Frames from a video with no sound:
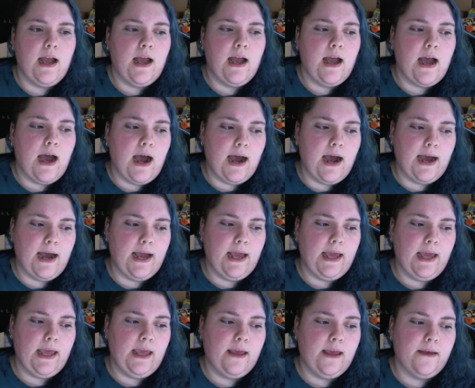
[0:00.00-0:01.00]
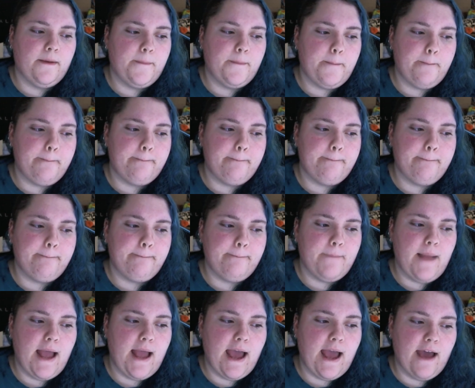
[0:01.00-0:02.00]
I
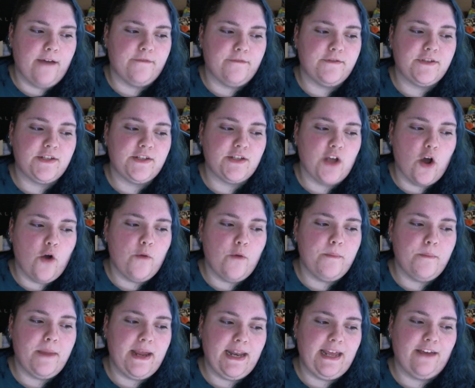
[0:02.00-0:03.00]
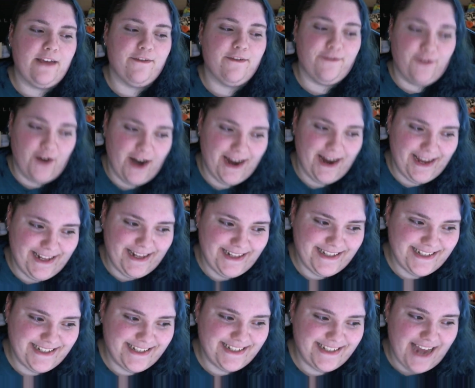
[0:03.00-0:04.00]
have so many
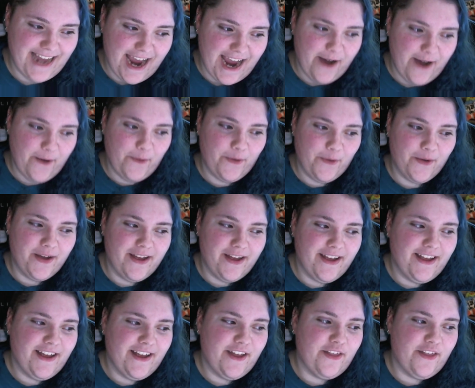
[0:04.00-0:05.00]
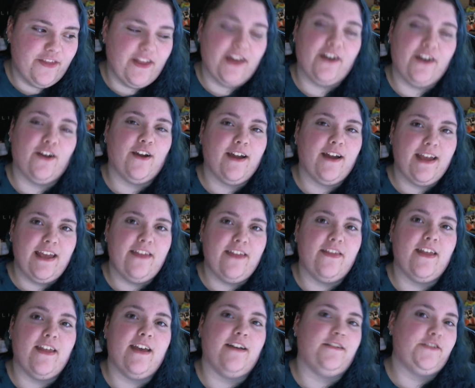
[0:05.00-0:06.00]
friends now that are in
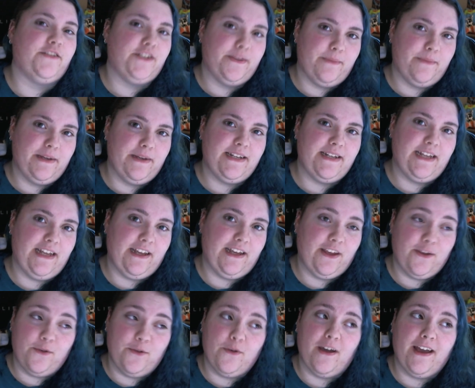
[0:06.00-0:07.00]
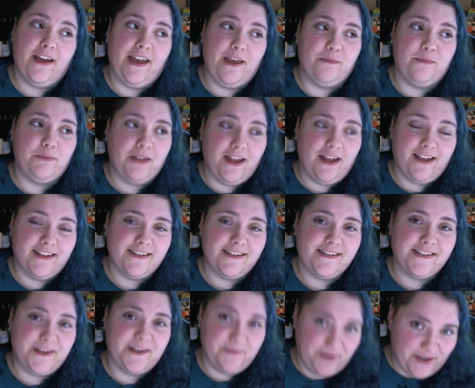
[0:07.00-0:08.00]
the LGBTQIA plus
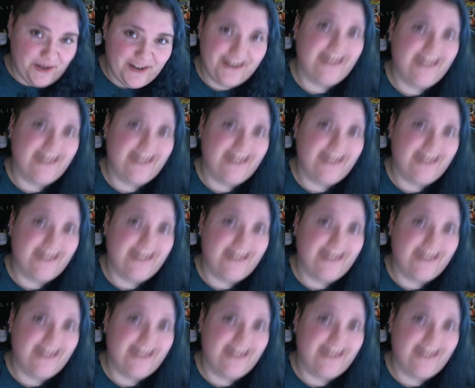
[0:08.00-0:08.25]
community.